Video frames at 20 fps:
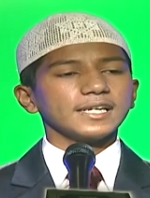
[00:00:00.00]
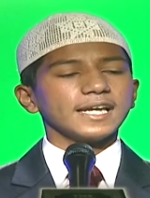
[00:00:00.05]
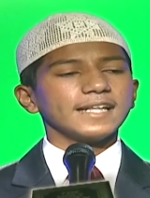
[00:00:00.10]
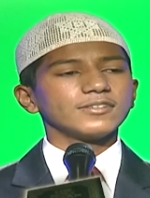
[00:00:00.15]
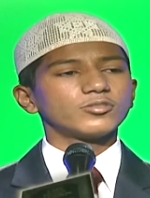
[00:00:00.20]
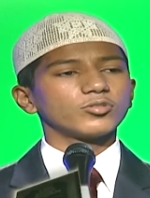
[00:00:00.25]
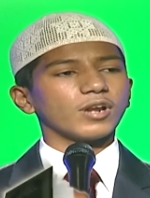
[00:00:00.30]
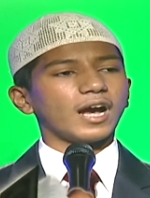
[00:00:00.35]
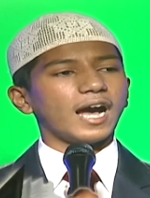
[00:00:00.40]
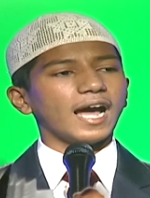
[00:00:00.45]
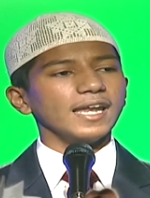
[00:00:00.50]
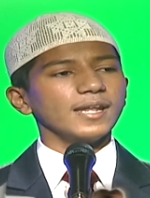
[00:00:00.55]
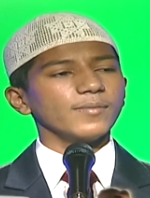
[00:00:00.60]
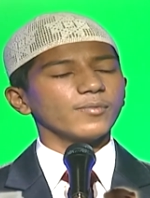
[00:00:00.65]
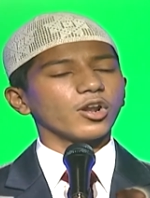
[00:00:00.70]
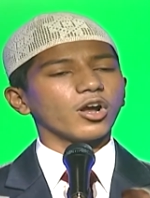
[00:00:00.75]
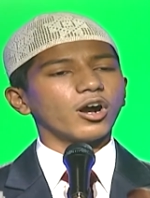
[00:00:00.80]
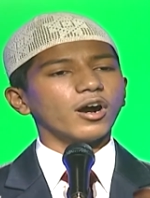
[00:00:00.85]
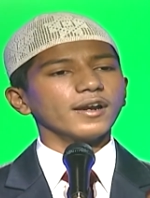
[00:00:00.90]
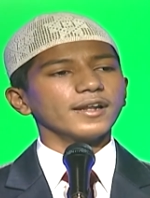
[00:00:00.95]
In Surah
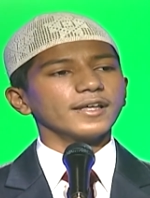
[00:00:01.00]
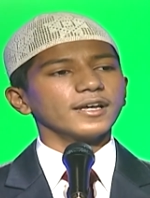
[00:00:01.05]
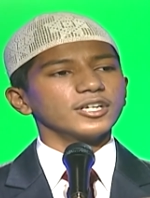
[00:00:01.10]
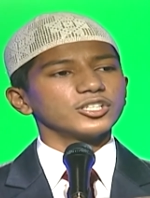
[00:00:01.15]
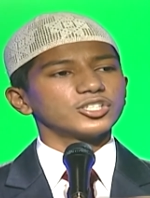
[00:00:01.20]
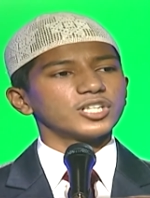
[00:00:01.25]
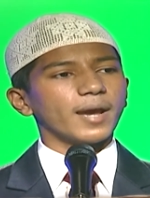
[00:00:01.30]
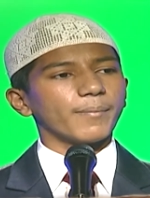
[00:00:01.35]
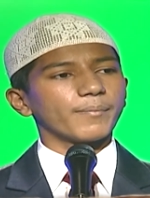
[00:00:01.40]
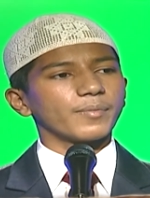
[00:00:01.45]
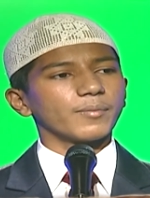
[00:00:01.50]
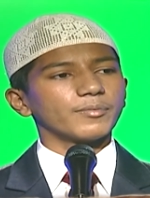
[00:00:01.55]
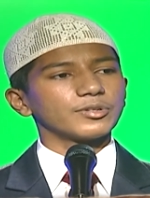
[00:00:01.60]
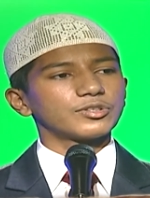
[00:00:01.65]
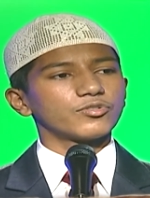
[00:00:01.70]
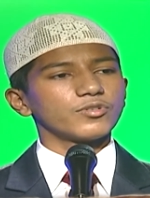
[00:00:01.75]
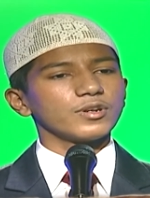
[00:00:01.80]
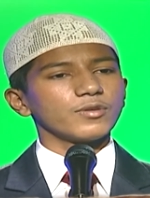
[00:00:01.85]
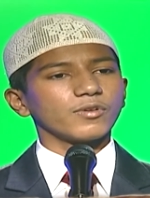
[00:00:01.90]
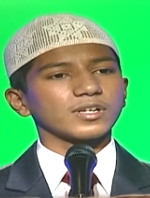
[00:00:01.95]
Al-Imran, chapter number
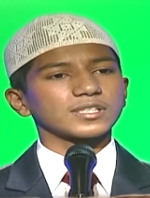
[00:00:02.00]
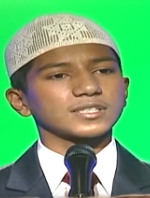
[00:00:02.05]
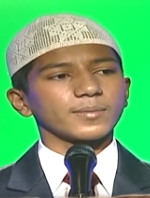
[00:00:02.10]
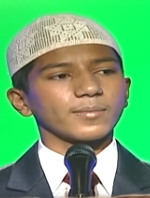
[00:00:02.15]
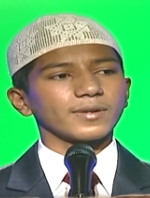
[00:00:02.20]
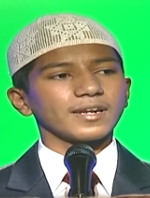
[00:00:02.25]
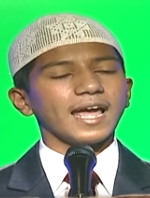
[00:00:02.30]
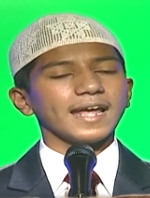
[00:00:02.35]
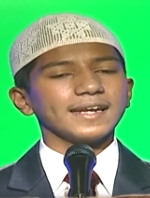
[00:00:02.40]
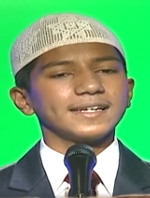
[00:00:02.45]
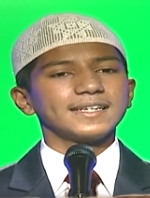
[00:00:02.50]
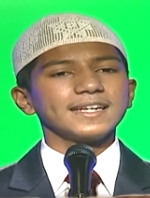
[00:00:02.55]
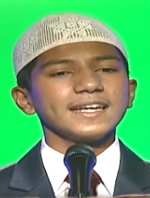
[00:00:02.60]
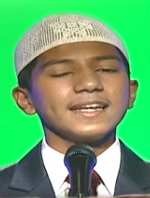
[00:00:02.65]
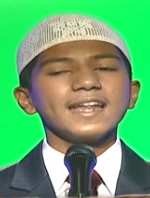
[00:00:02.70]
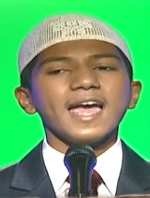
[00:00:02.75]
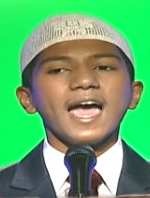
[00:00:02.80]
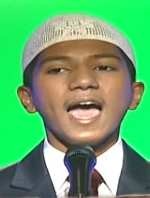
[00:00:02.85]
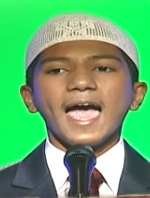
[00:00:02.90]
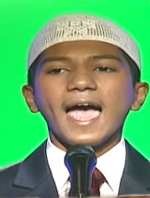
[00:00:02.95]
three, verse number
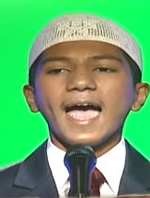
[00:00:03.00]
nineteen,